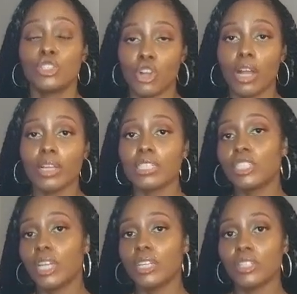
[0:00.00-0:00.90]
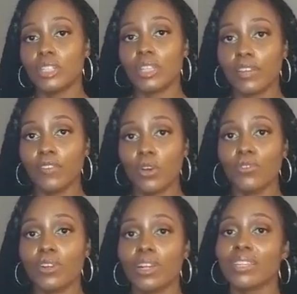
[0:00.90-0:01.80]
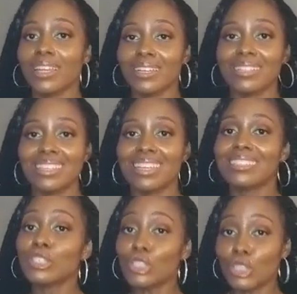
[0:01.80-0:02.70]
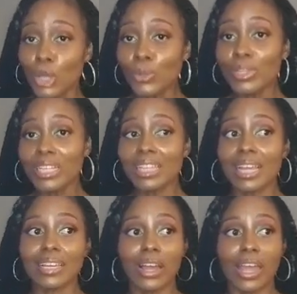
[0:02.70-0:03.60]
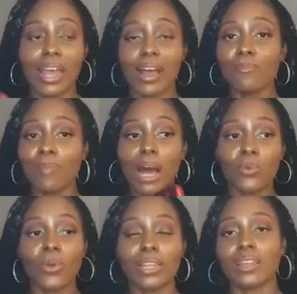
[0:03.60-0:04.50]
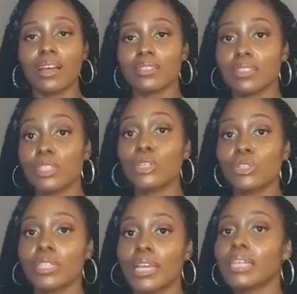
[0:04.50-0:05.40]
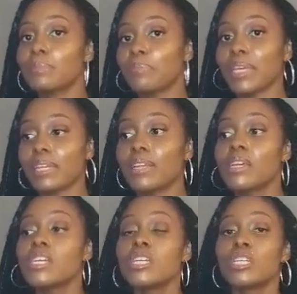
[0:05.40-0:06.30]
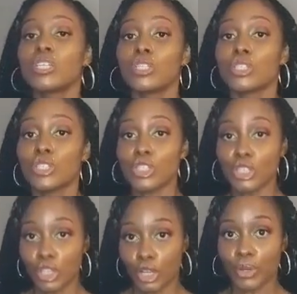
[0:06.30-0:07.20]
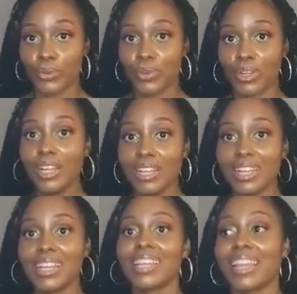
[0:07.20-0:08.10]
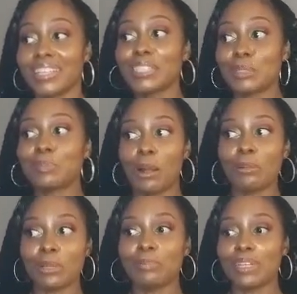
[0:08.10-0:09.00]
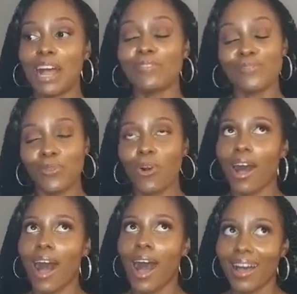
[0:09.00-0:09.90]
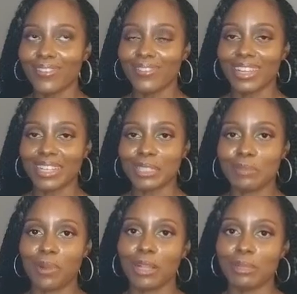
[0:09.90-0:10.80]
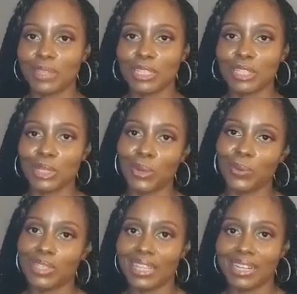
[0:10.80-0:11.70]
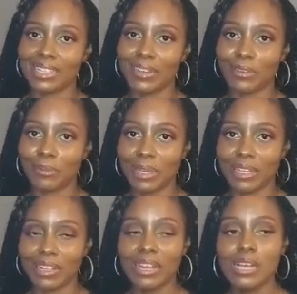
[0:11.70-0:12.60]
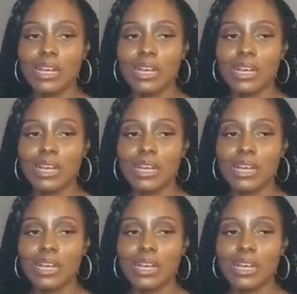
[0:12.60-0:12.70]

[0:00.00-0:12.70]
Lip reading: trying to change your life over, and like I said, slowly, like my weight loss literally has been slow. Like, this has probably been, I feel like it's probably been the slowest that it's ever been.